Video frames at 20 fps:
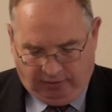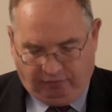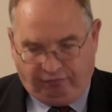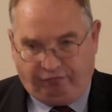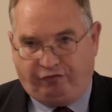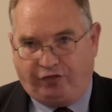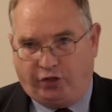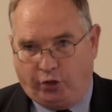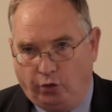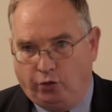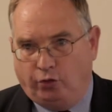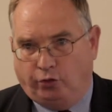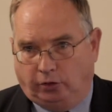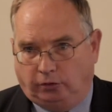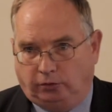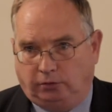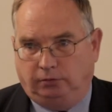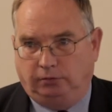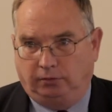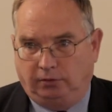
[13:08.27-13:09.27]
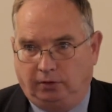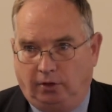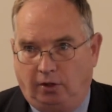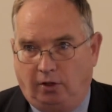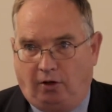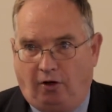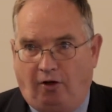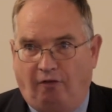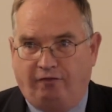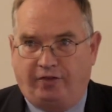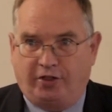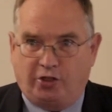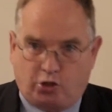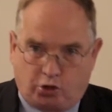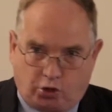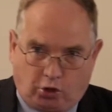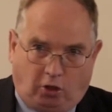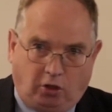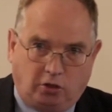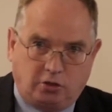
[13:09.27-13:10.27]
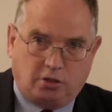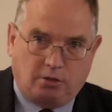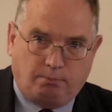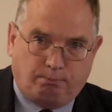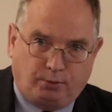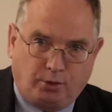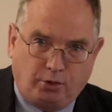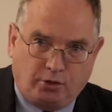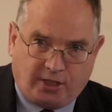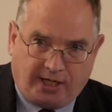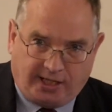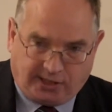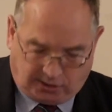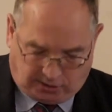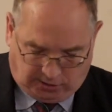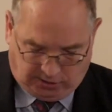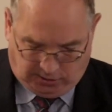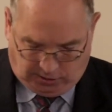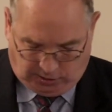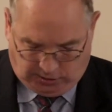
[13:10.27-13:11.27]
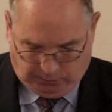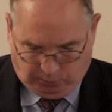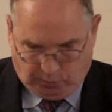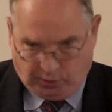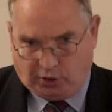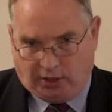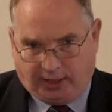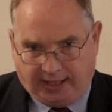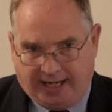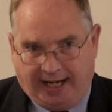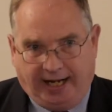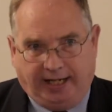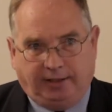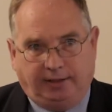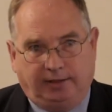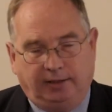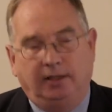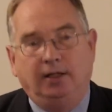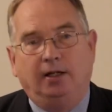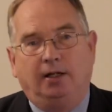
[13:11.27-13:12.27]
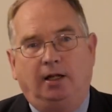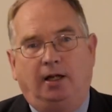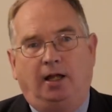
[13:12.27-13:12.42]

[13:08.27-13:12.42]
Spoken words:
funeral of the shot protesters, which again